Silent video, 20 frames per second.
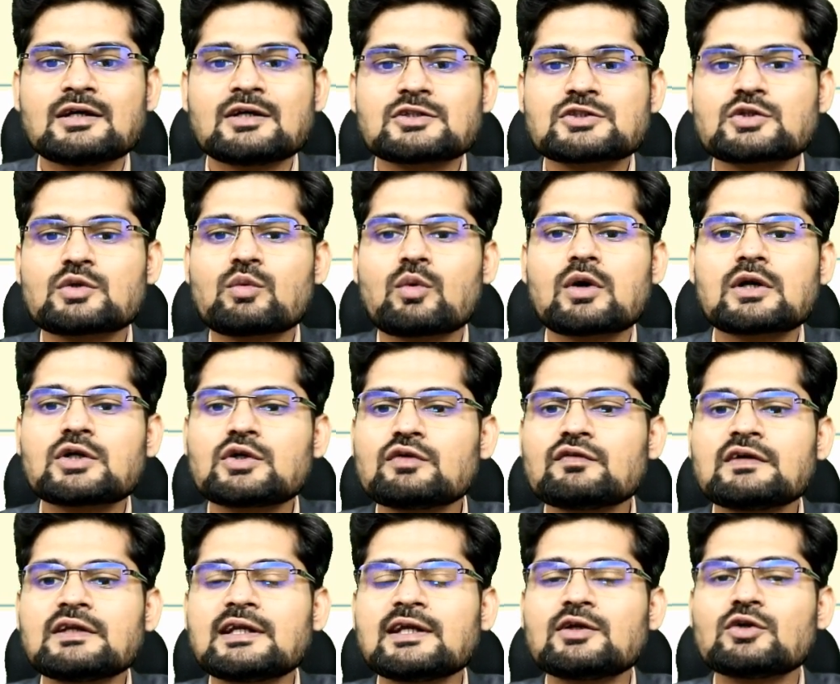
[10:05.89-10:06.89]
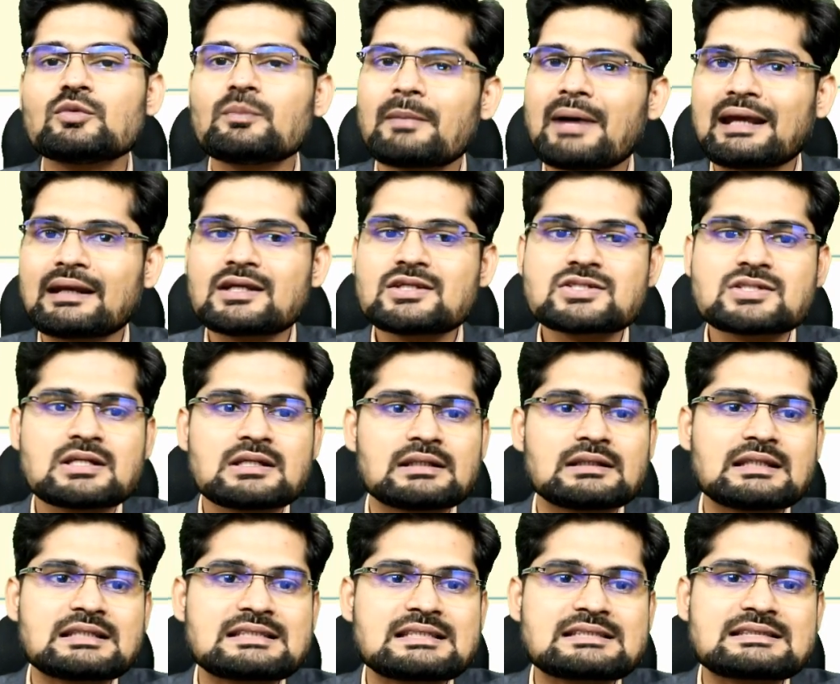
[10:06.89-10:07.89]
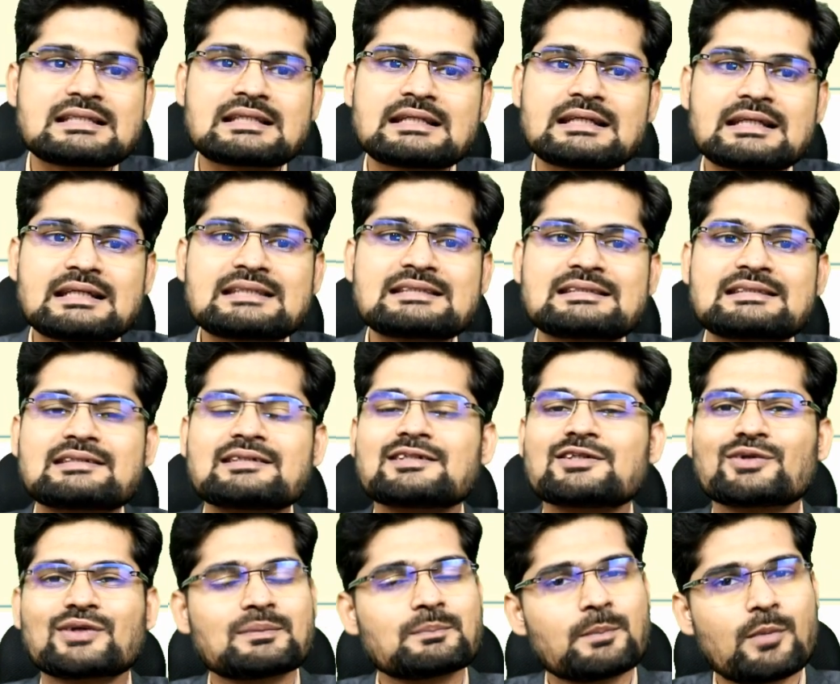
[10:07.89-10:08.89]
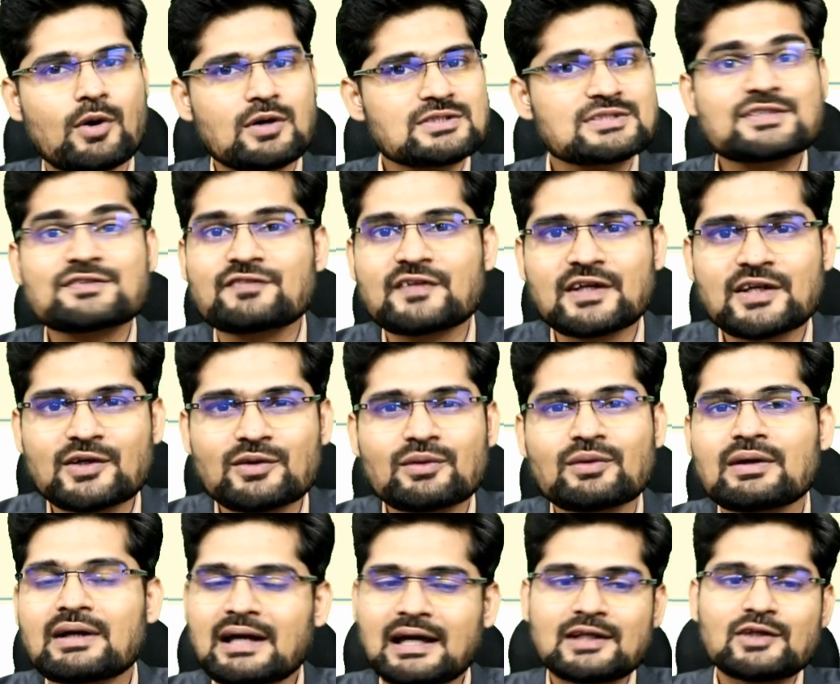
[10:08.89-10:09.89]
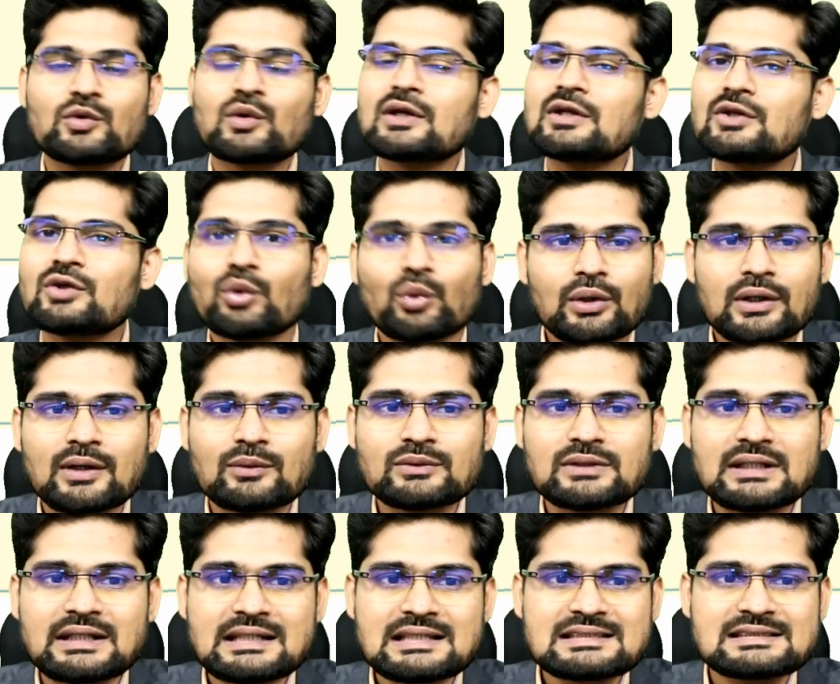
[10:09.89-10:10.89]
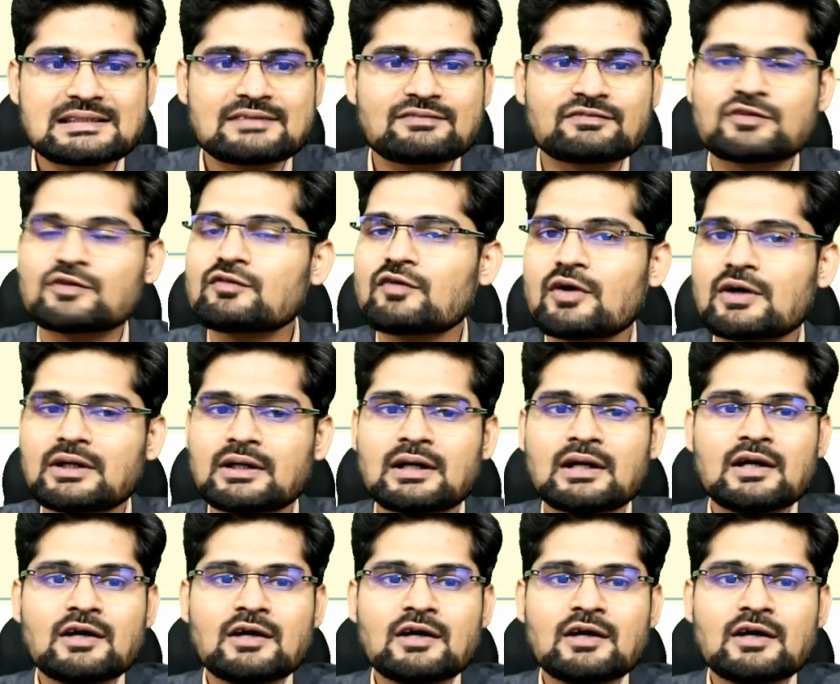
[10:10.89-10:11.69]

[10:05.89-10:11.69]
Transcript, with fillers: So what do we need to manage? This is the list here. You can pause the video and you can note down the list if you want.